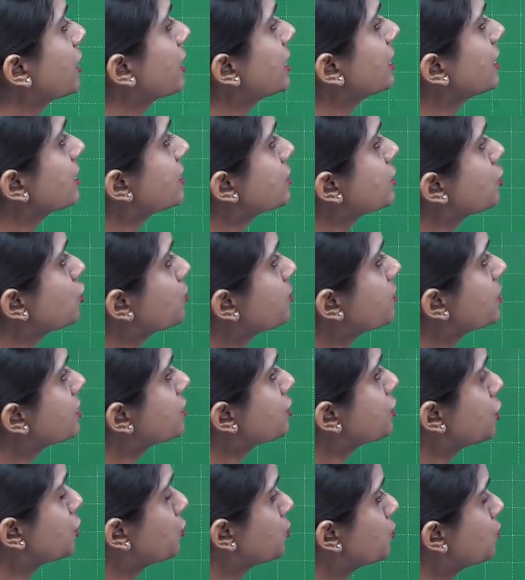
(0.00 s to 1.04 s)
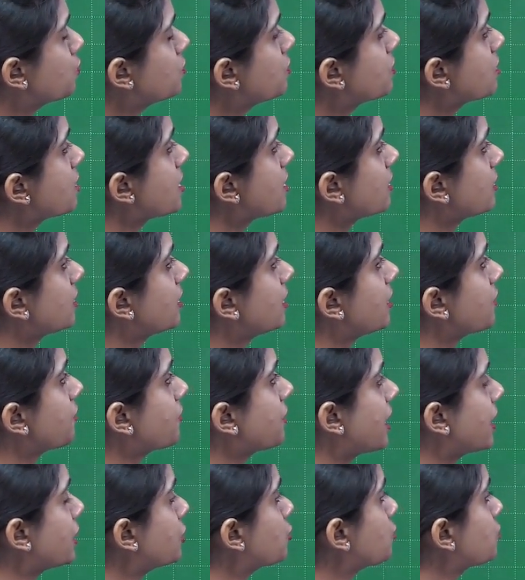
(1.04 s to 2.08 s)
can consumers use their
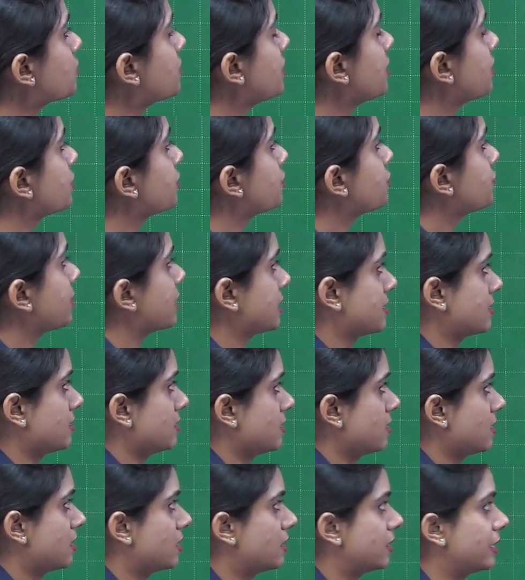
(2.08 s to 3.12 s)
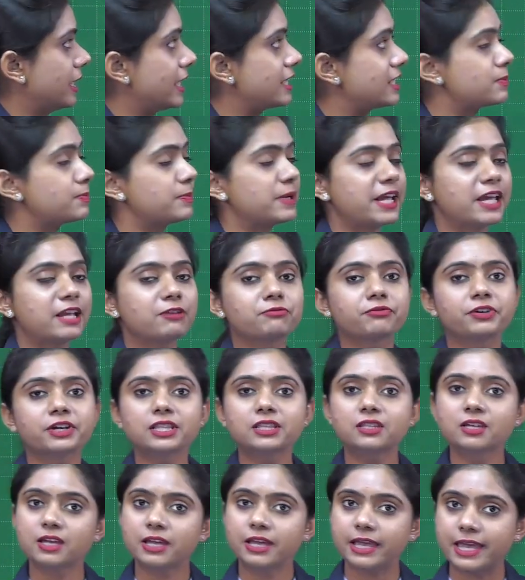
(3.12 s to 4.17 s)
right to seek redressal? Explain
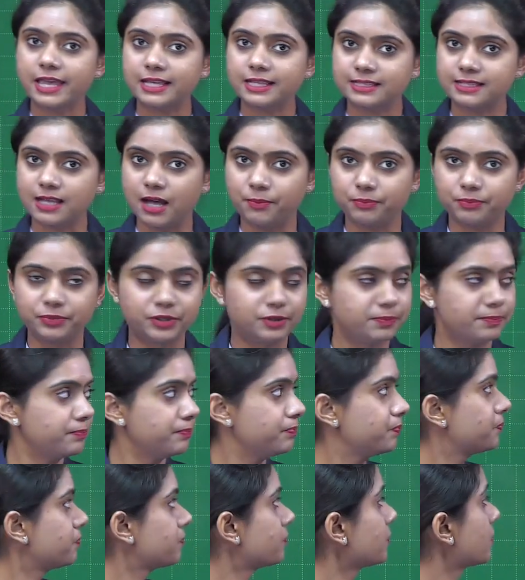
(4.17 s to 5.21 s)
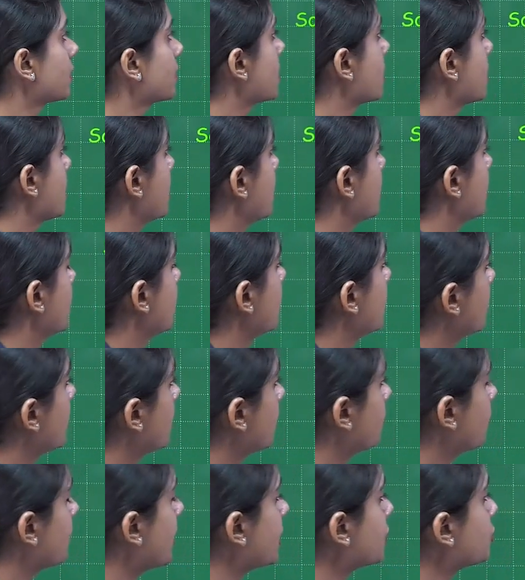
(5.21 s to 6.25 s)
with example.
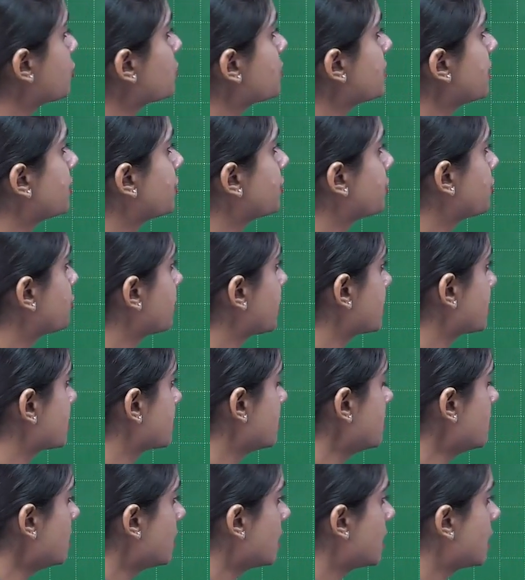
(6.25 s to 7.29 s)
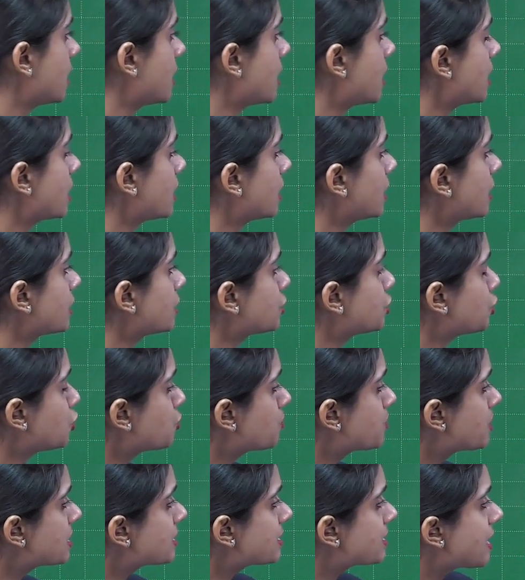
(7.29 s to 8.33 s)
Right to seek redressal.
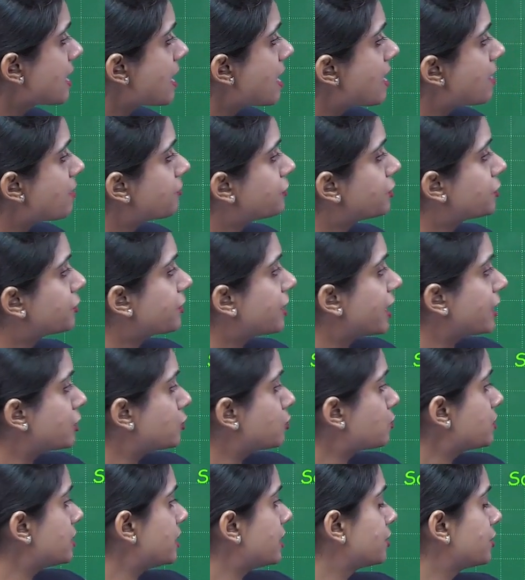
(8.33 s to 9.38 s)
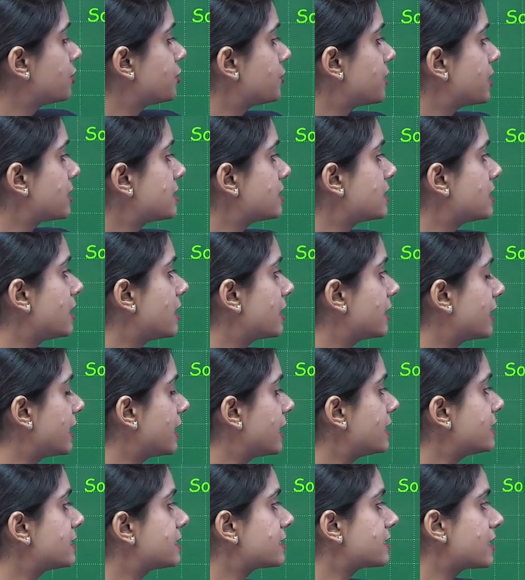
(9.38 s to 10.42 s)
Consumers have the right to seek redressal
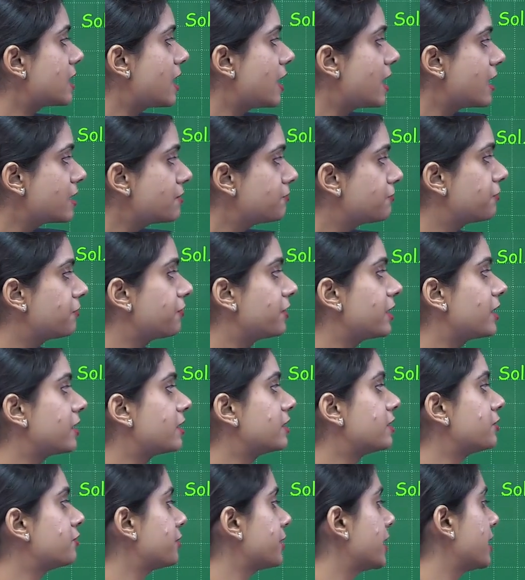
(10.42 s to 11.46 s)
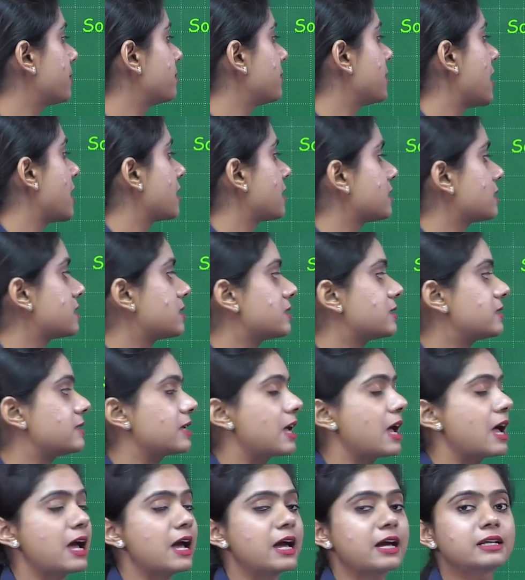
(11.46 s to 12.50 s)
against unfair trade
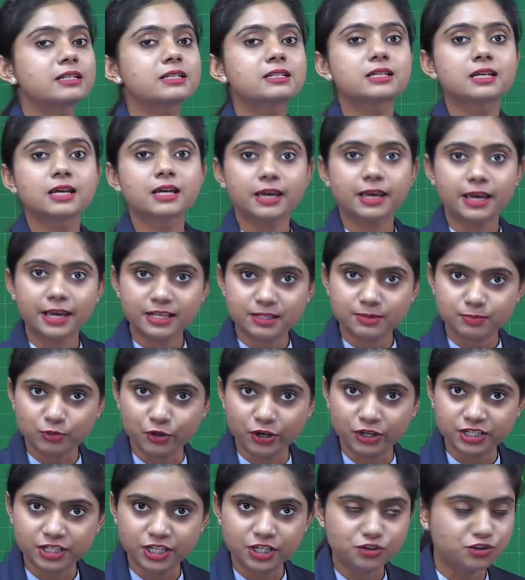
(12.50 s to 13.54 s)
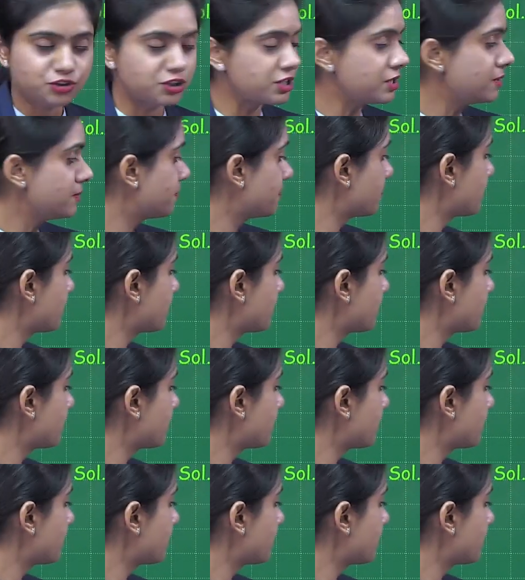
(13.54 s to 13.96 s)
practices and exploitation.